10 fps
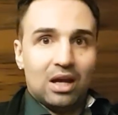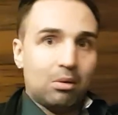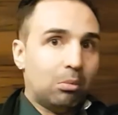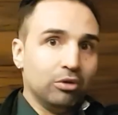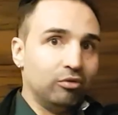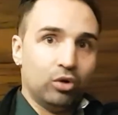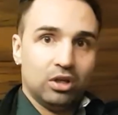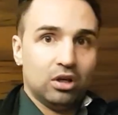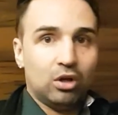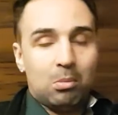
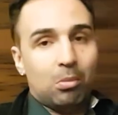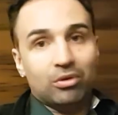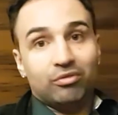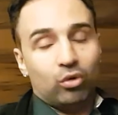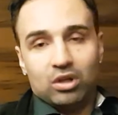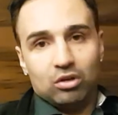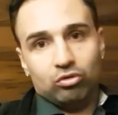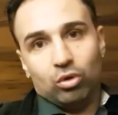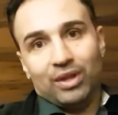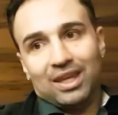I'm almost 40 years
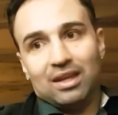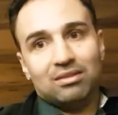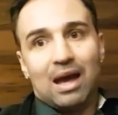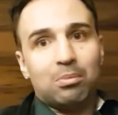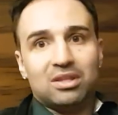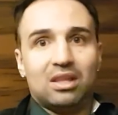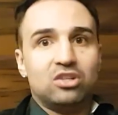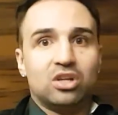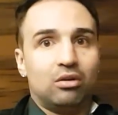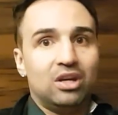old. I can't tap into that generation.